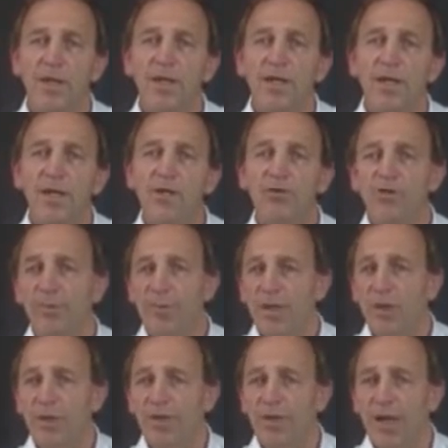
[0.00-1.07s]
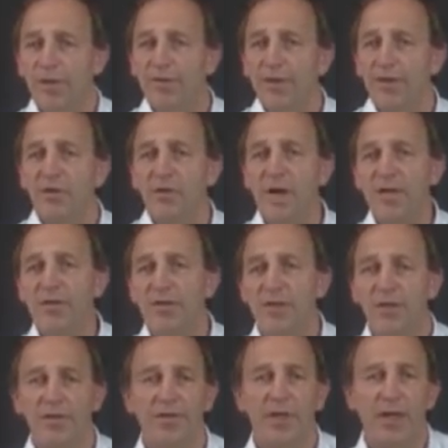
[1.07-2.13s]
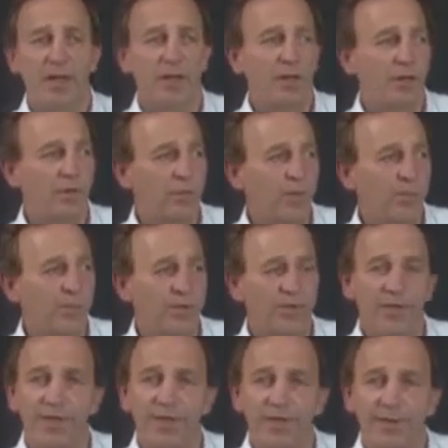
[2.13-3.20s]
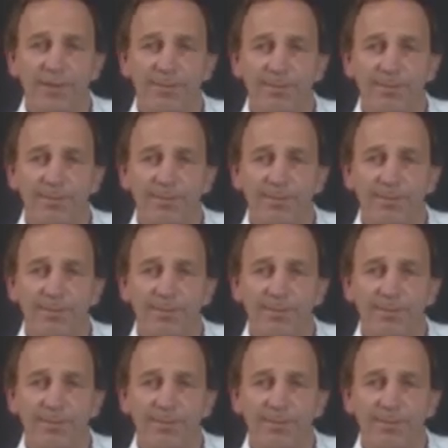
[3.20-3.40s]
Each should be looked at in greater detail as we proceed.